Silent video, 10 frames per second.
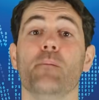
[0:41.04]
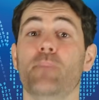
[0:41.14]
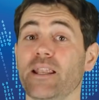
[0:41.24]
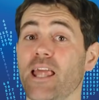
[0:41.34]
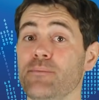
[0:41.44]

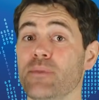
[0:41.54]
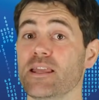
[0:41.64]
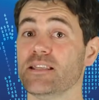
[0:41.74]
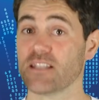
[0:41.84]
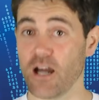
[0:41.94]
My
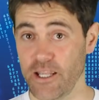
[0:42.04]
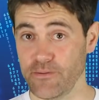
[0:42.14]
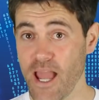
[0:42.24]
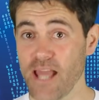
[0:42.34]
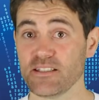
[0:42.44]
name is
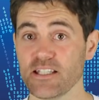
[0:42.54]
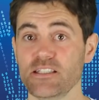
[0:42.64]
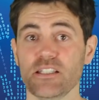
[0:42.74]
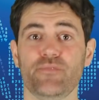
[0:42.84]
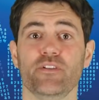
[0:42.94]
Guy, and
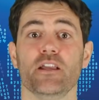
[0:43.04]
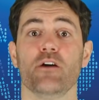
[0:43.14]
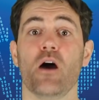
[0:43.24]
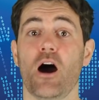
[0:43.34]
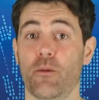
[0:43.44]
in this
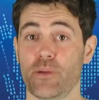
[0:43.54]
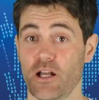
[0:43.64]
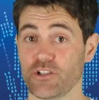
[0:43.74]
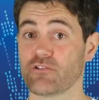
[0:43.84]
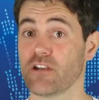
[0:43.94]
video, I'll be
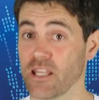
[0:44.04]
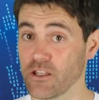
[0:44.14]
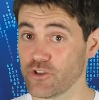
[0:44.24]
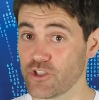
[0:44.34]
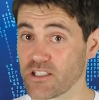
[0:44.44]

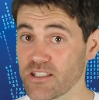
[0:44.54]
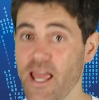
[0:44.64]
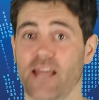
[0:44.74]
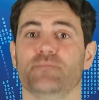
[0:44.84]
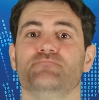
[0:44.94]
answering just
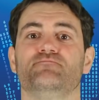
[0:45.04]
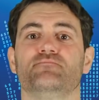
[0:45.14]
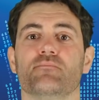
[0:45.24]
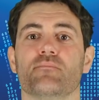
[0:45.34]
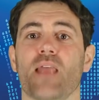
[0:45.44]
that.
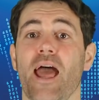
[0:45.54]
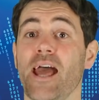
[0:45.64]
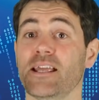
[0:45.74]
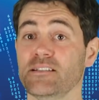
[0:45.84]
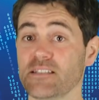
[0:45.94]

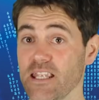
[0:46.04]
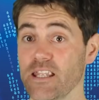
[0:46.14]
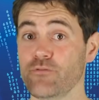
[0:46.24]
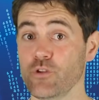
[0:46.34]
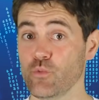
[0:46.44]
And
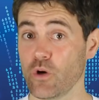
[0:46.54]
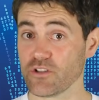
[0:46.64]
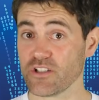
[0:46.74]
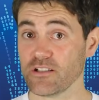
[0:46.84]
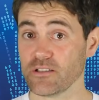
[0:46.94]
if you
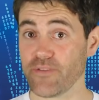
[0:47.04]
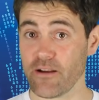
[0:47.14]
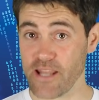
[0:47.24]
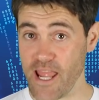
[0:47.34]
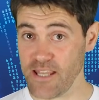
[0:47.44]
watch till the
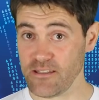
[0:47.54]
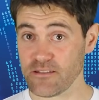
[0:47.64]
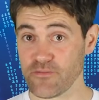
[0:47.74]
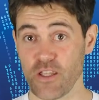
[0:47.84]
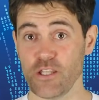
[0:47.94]
very
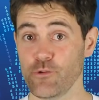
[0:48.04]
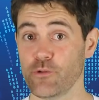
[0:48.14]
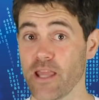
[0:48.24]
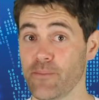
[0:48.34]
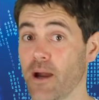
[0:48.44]
end, then you
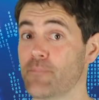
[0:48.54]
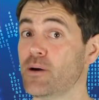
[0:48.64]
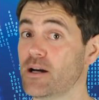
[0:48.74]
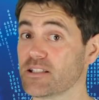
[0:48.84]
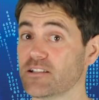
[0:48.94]
will get my
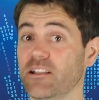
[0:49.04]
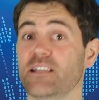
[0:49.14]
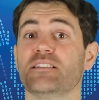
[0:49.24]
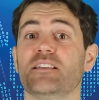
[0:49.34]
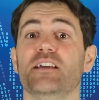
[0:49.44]
personal
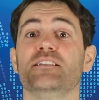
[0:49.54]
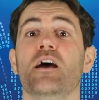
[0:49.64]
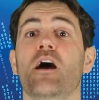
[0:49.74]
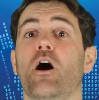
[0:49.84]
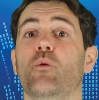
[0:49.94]
insight
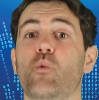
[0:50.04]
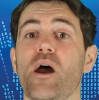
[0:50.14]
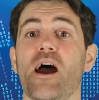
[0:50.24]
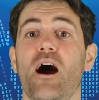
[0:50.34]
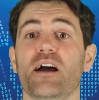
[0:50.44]
on
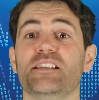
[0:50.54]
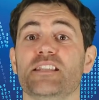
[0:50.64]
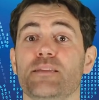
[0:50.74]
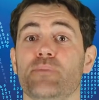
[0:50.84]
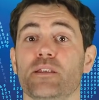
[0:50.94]
where I
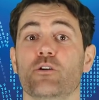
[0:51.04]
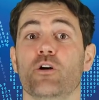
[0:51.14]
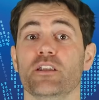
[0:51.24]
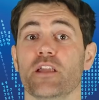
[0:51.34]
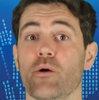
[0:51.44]
see
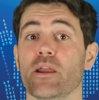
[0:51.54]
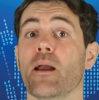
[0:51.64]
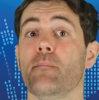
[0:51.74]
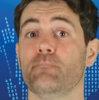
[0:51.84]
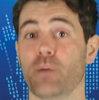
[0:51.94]
Bitcoin
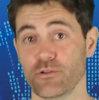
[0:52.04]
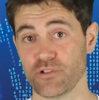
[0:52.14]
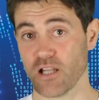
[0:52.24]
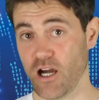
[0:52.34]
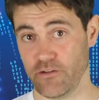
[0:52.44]
going
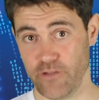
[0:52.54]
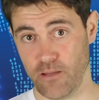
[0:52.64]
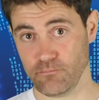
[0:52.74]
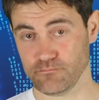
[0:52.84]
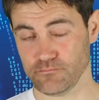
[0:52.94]
post halving.